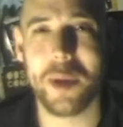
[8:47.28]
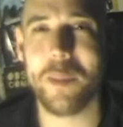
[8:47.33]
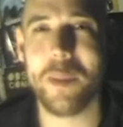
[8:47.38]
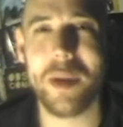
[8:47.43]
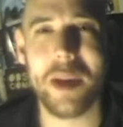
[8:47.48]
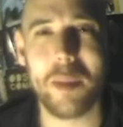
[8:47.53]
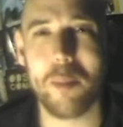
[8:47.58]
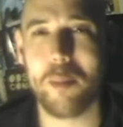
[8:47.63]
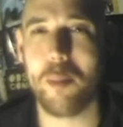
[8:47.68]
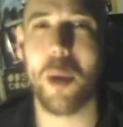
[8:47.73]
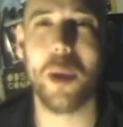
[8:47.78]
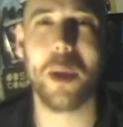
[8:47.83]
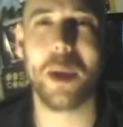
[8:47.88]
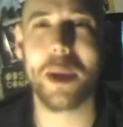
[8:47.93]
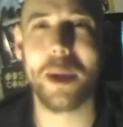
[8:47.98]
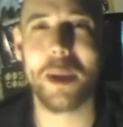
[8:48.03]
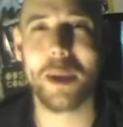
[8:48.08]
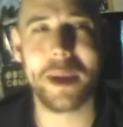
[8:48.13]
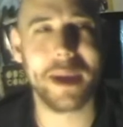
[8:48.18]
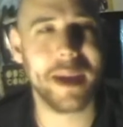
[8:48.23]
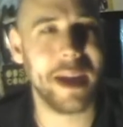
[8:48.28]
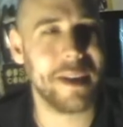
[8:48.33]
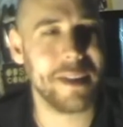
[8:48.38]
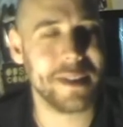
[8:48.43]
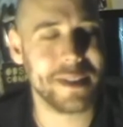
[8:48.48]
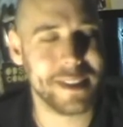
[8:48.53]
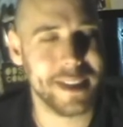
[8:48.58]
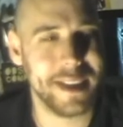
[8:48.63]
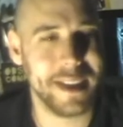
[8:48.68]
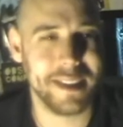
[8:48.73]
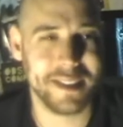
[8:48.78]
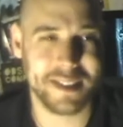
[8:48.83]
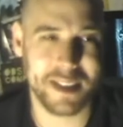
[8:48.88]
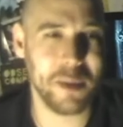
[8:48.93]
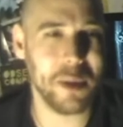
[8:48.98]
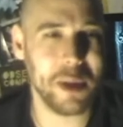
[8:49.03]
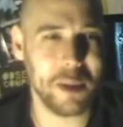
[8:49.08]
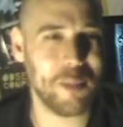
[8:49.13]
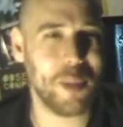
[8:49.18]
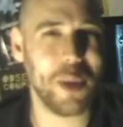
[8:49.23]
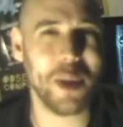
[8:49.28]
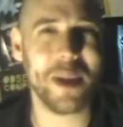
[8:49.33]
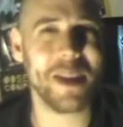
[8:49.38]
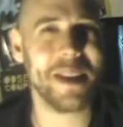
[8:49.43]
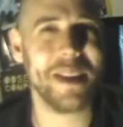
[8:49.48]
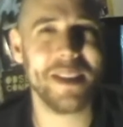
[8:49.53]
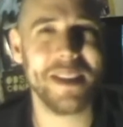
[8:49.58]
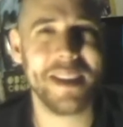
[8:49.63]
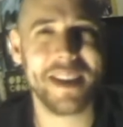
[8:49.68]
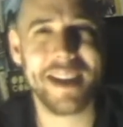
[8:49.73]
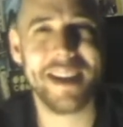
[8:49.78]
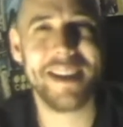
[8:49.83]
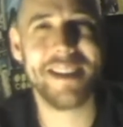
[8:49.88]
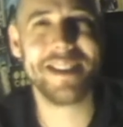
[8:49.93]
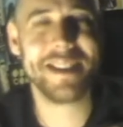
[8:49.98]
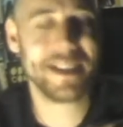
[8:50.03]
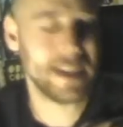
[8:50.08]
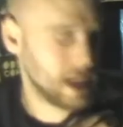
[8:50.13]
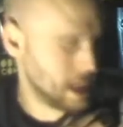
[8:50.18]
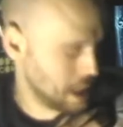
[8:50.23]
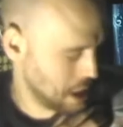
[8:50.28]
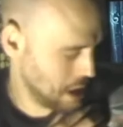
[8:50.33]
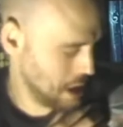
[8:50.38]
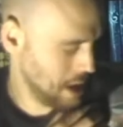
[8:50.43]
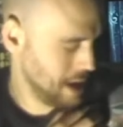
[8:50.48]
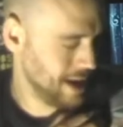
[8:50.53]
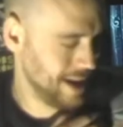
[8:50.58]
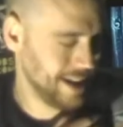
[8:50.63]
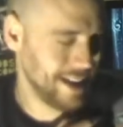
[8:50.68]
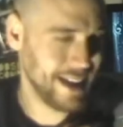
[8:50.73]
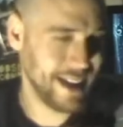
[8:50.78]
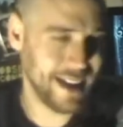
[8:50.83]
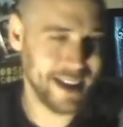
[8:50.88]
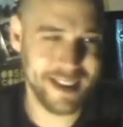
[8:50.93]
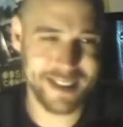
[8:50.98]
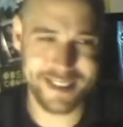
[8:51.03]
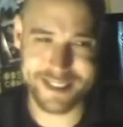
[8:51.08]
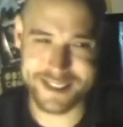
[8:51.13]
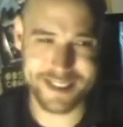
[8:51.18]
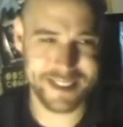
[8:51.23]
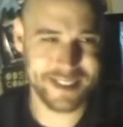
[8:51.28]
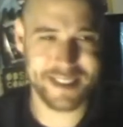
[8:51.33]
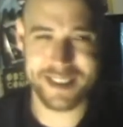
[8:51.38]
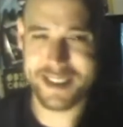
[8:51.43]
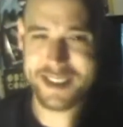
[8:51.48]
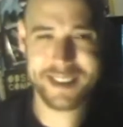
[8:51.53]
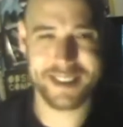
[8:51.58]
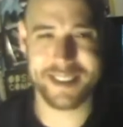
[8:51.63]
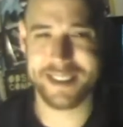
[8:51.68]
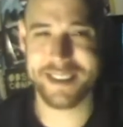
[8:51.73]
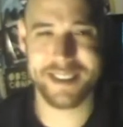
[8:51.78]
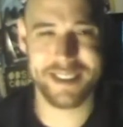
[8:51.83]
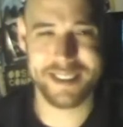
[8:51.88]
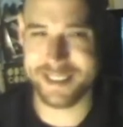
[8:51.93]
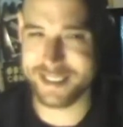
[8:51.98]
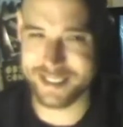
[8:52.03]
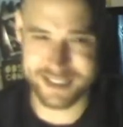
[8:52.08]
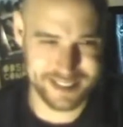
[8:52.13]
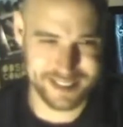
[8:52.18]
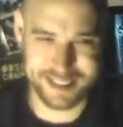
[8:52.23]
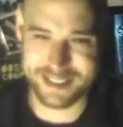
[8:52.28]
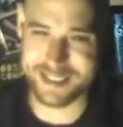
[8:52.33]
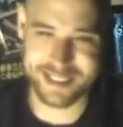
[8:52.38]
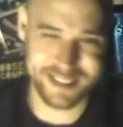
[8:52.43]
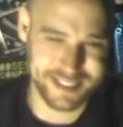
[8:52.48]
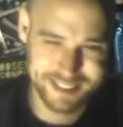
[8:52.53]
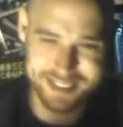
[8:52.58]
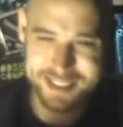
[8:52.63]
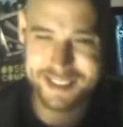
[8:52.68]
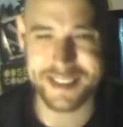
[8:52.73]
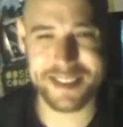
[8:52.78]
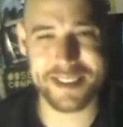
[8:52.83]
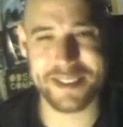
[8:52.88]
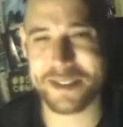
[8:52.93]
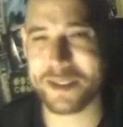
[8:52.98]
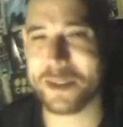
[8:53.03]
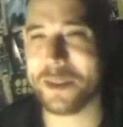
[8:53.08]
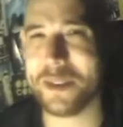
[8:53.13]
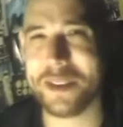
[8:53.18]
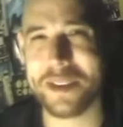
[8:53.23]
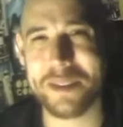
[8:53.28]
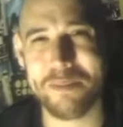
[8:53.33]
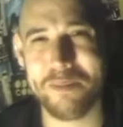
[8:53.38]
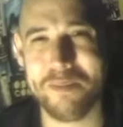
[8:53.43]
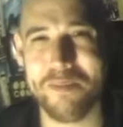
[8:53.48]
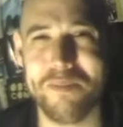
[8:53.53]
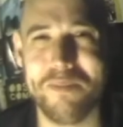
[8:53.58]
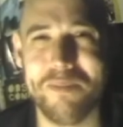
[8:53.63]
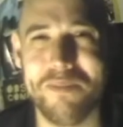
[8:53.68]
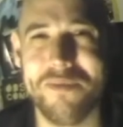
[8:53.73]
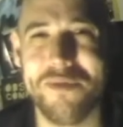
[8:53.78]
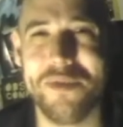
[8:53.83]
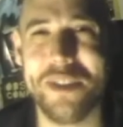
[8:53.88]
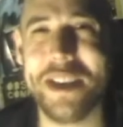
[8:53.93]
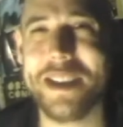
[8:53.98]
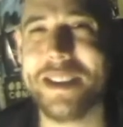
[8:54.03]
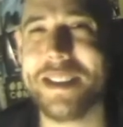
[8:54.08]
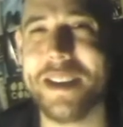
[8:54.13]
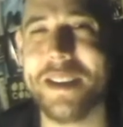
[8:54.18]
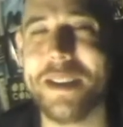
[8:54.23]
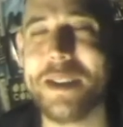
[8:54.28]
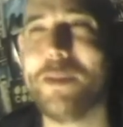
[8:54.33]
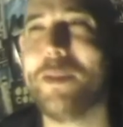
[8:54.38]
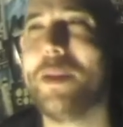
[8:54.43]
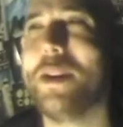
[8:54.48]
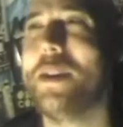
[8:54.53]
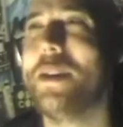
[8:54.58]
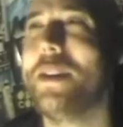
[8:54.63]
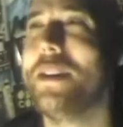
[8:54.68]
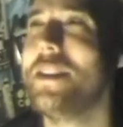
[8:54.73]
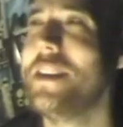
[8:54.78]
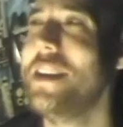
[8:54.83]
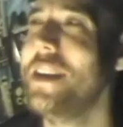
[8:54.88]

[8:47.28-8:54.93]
mean a pumpkin on a carousel? I was going, I want a pumpkin on a carousel. And he was just like, he could totally freaked out about it.